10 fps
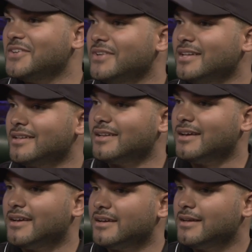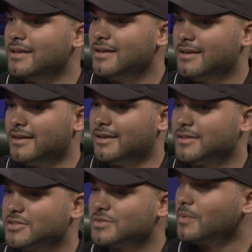do it,
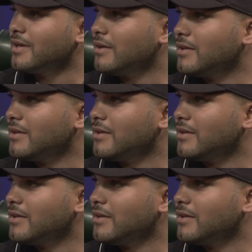and just waiting